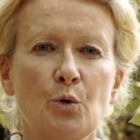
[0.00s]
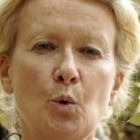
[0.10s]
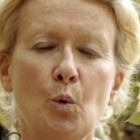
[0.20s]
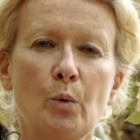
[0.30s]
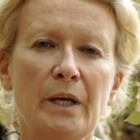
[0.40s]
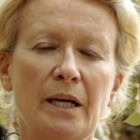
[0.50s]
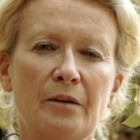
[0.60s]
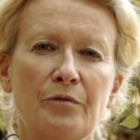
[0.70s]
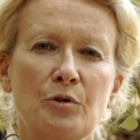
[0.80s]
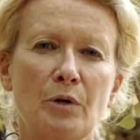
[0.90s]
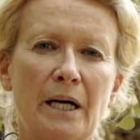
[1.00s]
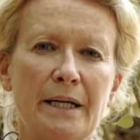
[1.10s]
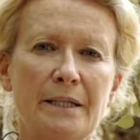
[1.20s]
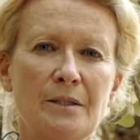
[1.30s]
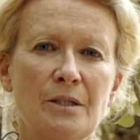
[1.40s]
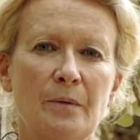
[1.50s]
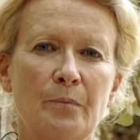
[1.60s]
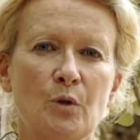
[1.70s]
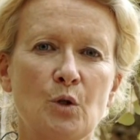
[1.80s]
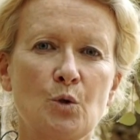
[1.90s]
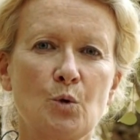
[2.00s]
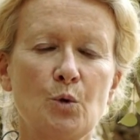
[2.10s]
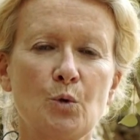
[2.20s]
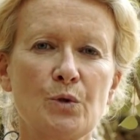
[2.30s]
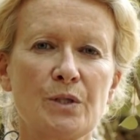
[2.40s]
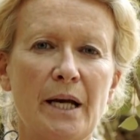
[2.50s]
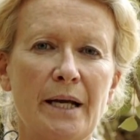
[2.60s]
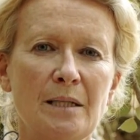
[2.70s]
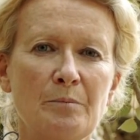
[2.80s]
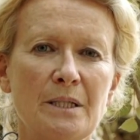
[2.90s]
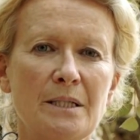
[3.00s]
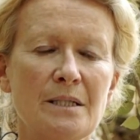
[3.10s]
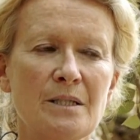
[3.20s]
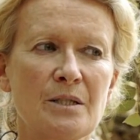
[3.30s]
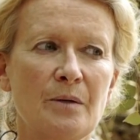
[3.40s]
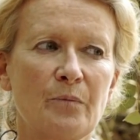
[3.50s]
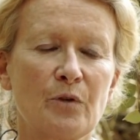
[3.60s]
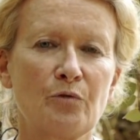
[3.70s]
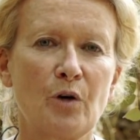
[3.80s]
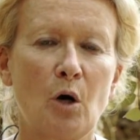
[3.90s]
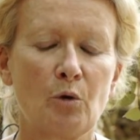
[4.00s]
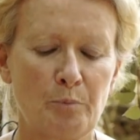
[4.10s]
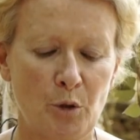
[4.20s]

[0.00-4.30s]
do we have the right to use animals for our